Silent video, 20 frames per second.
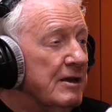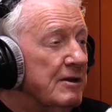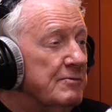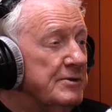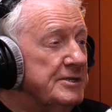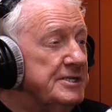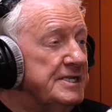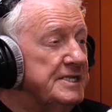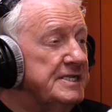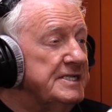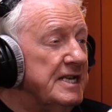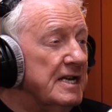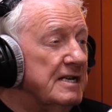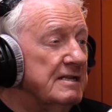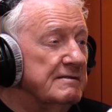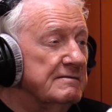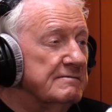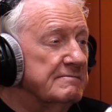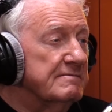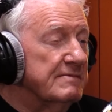which is
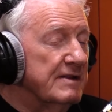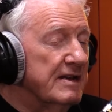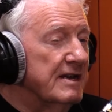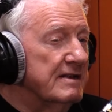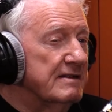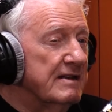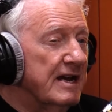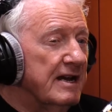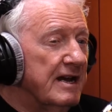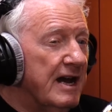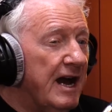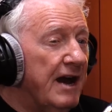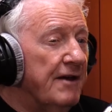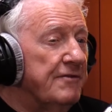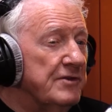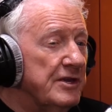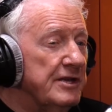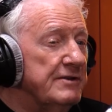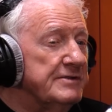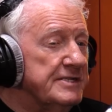still, I
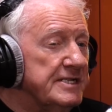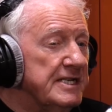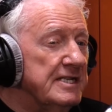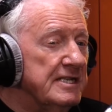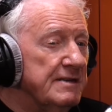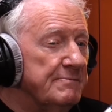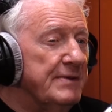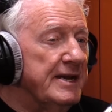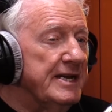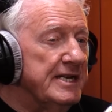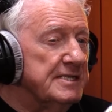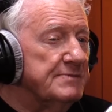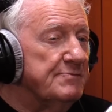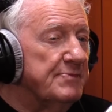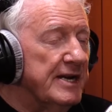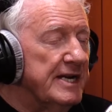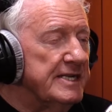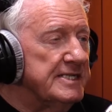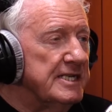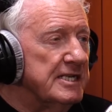thought it was still the biggest
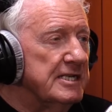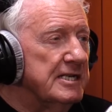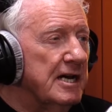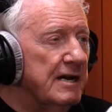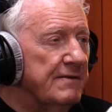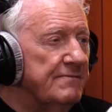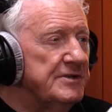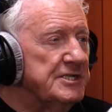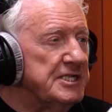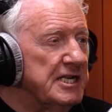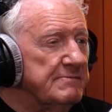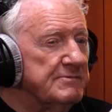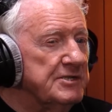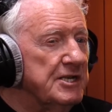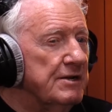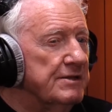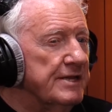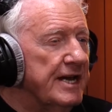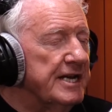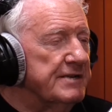prize in carp fishing. I'm
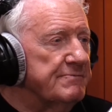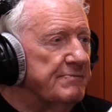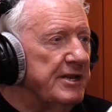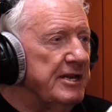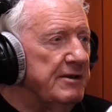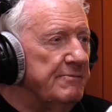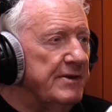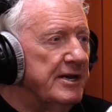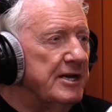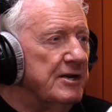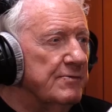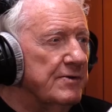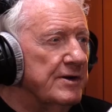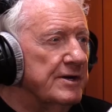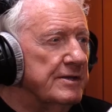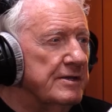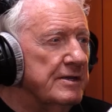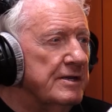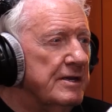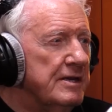told there has been a bigger
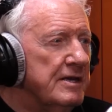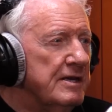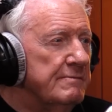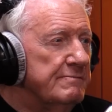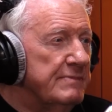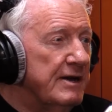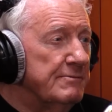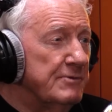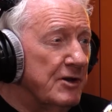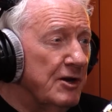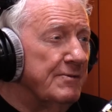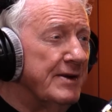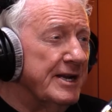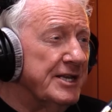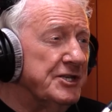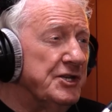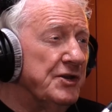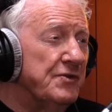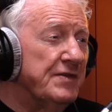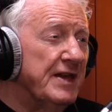one, but I'm going back
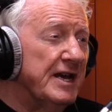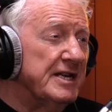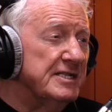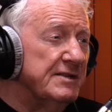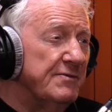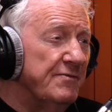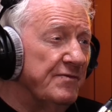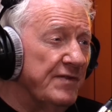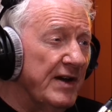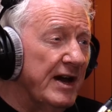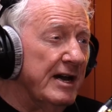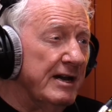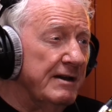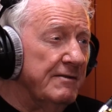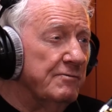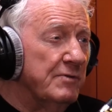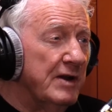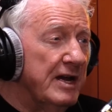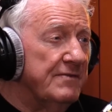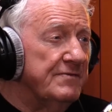to
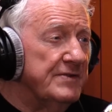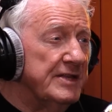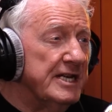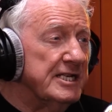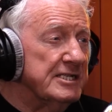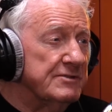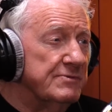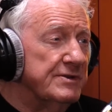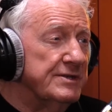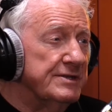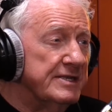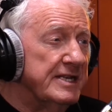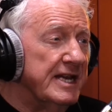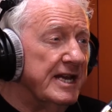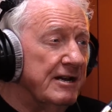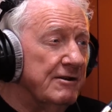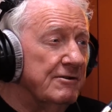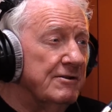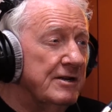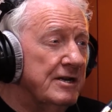2005, whatever that's worth
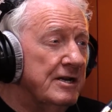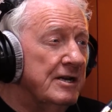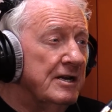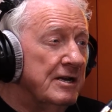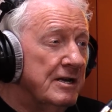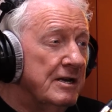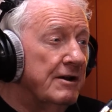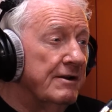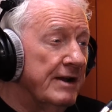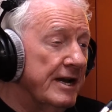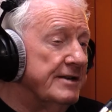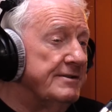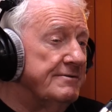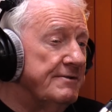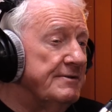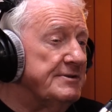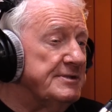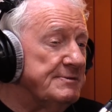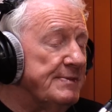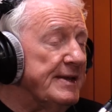now. All right, it
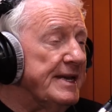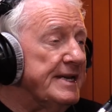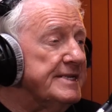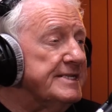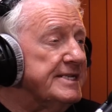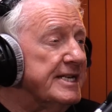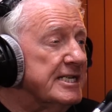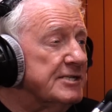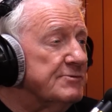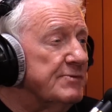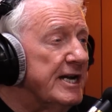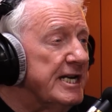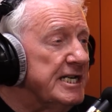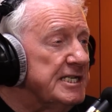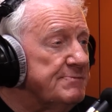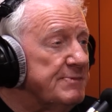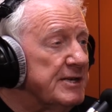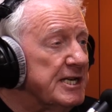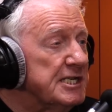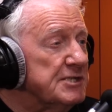was split 6
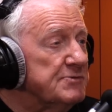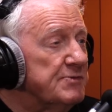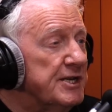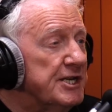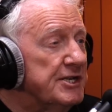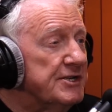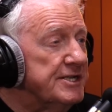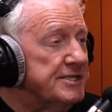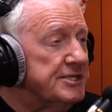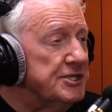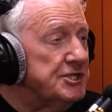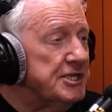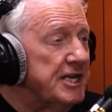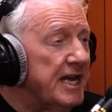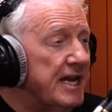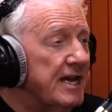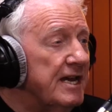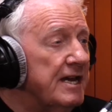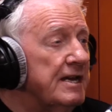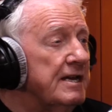ways because we agreed to
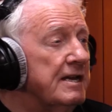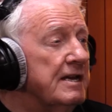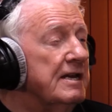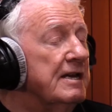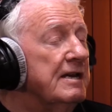share